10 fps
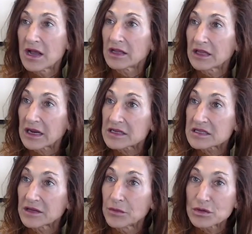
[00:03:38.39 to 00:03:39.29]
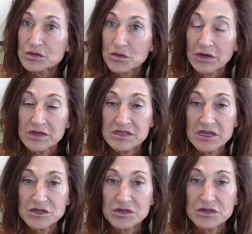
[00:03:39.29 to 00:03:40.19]
And like I said, most
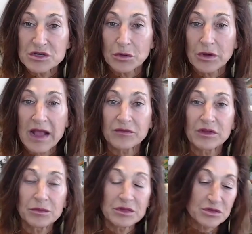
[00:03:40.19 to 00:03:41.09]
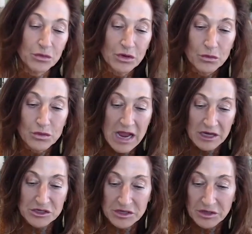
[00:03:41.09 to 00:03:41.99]
organizations don't have them. It's a real
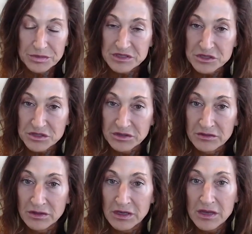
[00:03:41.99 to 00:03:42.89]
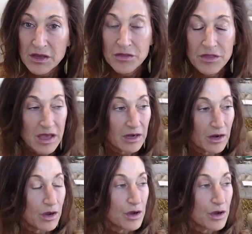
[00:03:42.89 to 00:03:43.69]
reactionary position that